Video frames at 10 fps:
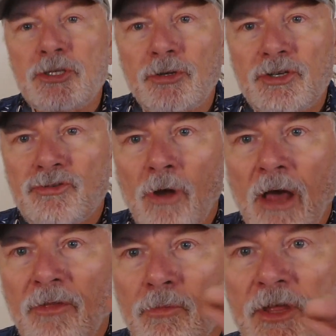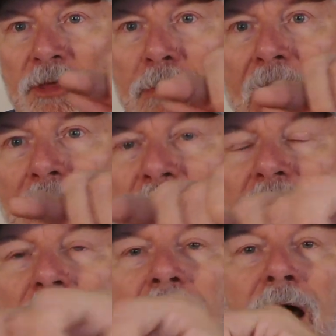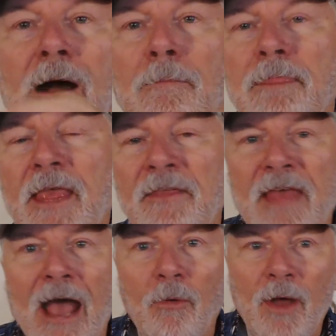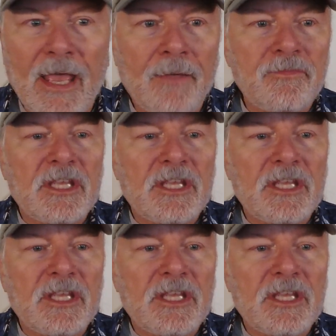you can draw the rhythm out in that way.